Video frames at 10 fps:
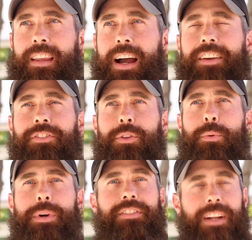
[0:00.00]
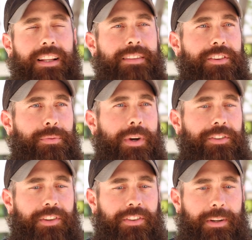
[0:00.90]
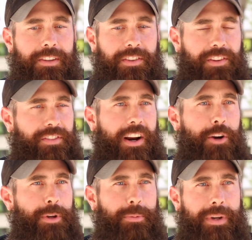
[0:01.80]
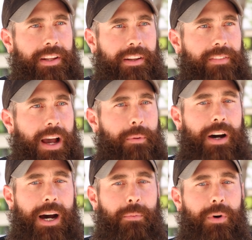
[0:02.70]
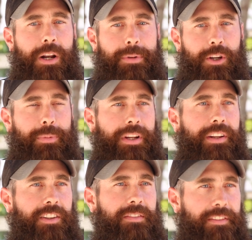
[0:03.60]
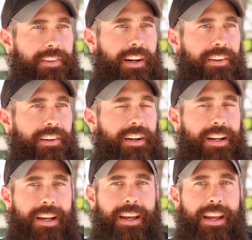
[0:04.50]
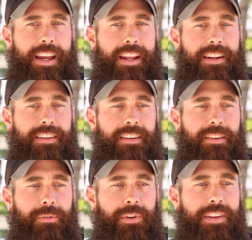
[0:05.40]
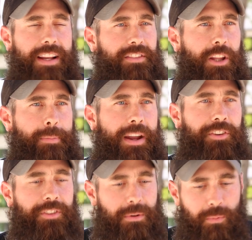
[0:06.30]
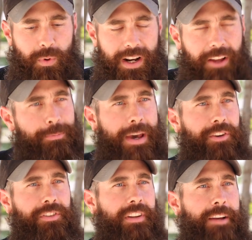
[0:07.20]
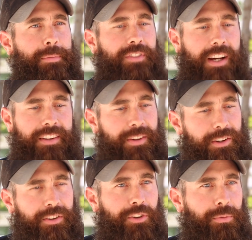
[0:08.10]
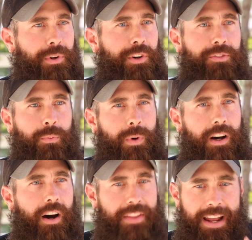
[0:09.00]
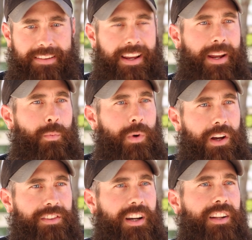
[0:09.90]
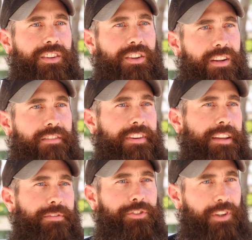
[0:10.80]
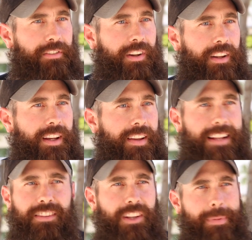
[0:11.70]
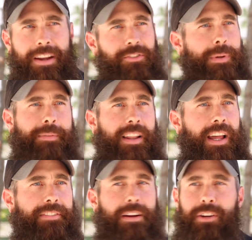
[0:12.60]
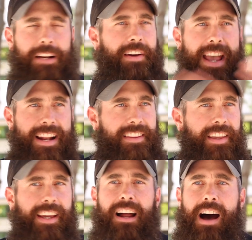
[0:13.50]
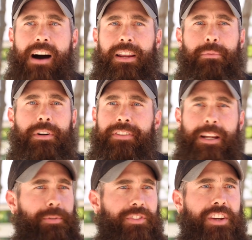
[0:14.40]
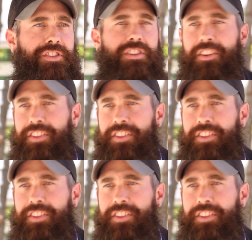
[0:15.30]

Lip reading: I guess the reason I live this way is because it's a desire to be obedient. I want to be obedient to my Father. And really that's all that matters. What else matters in life besides hearing those words on that day, well done, good and faithful servant? That's all that matters to me in my life. I don't care about anything, and I'll get rid of any possession.